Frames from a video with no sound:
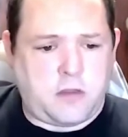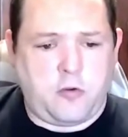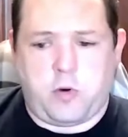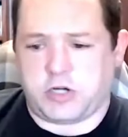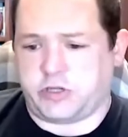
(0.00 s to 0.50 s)

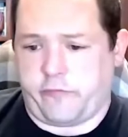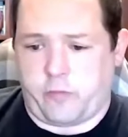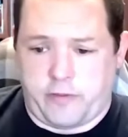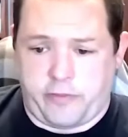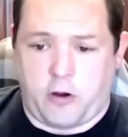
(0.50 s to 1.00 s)
questions
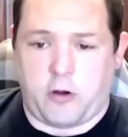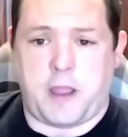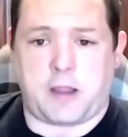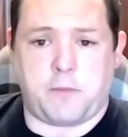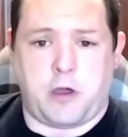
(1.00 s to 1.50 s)
around the
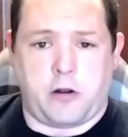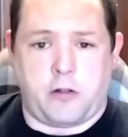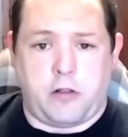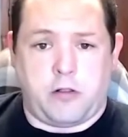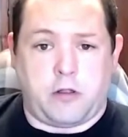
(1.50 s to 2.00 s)
RBAC
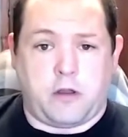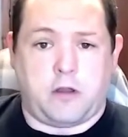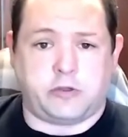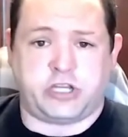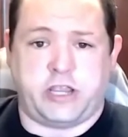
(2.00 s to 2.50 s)

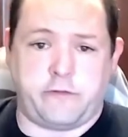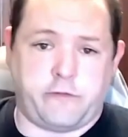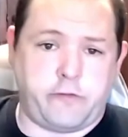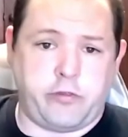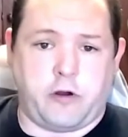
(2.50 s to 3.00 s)
model,
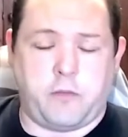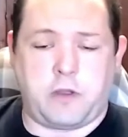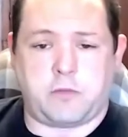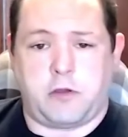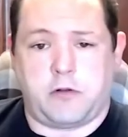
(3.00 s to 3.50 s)
changes to the
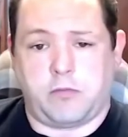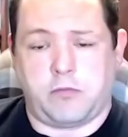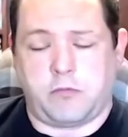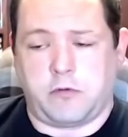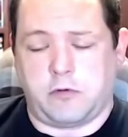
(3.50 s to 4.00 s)
RBAC model.
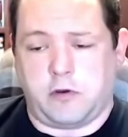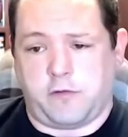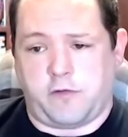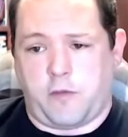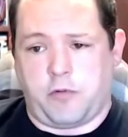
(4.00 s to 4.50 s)
An
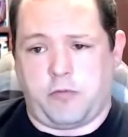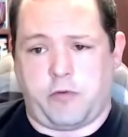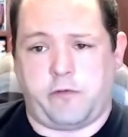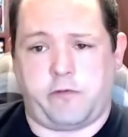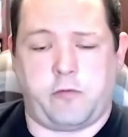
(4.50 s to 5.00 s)
example
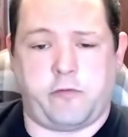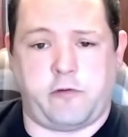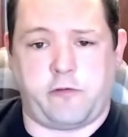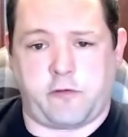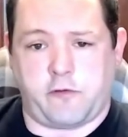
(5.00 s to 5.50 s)
was there was a
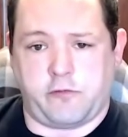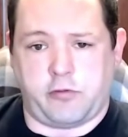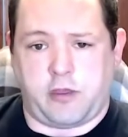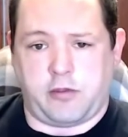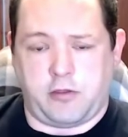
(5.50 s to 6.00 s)

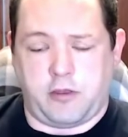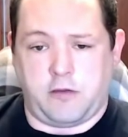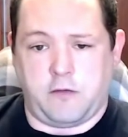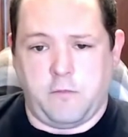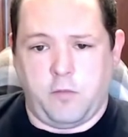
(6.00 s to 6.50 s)
discussion
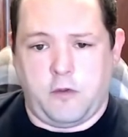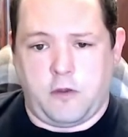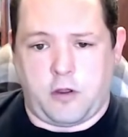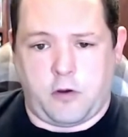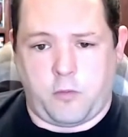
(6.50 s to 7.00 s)
lately
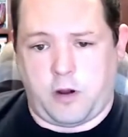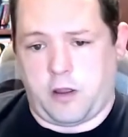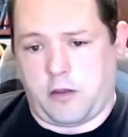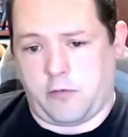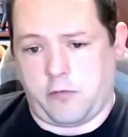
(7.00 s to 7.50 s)

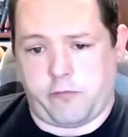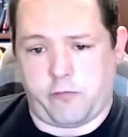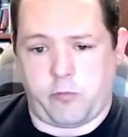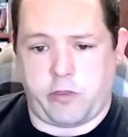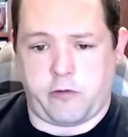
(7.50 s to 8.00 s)
around
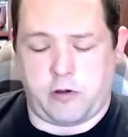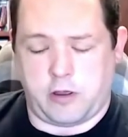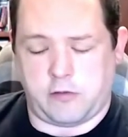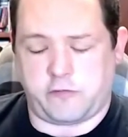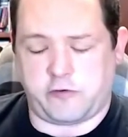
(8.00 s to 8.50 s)
whether or
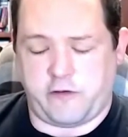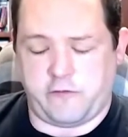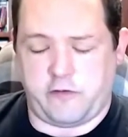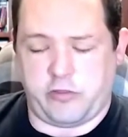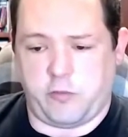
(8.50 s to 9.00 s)
not
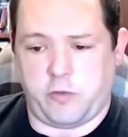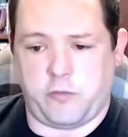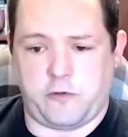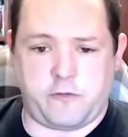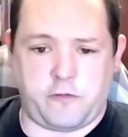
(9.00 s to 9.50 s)
changing the
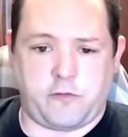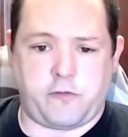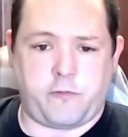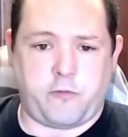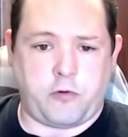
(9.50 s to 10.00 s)
permissions
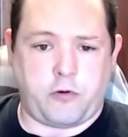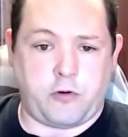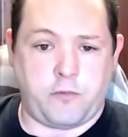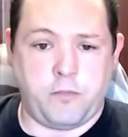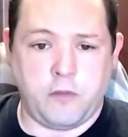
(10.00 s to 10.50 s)

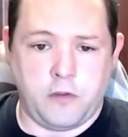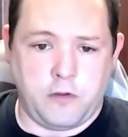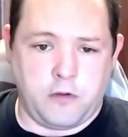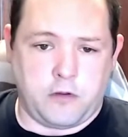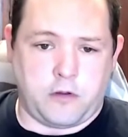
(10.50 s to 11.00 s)
for
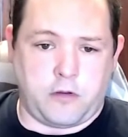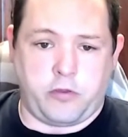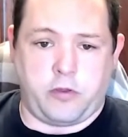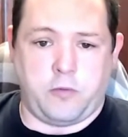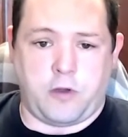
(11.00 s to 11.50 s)

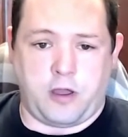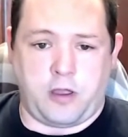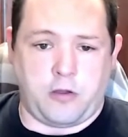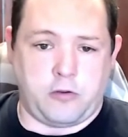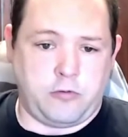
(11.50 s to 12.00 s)
the
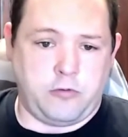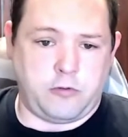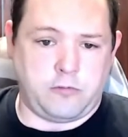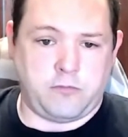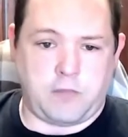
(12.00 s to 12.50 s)
UI on who
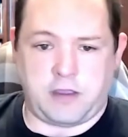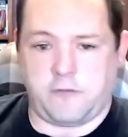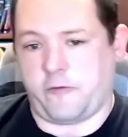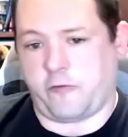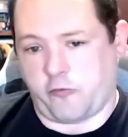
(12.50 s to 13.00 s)
can make
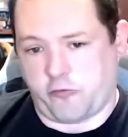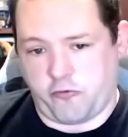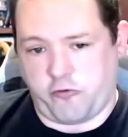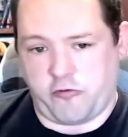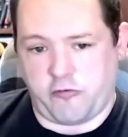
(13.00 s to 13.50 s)
infrastructure
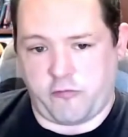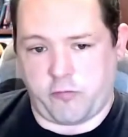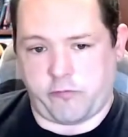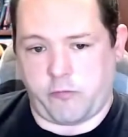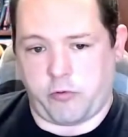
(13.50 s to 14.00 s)
changes
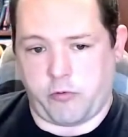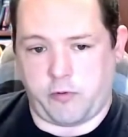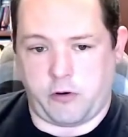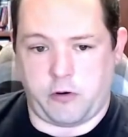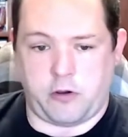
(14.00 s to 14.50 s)
was
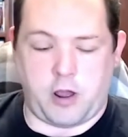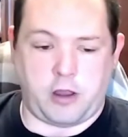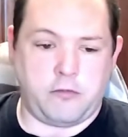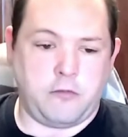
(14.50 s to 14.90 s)
appropriate or not.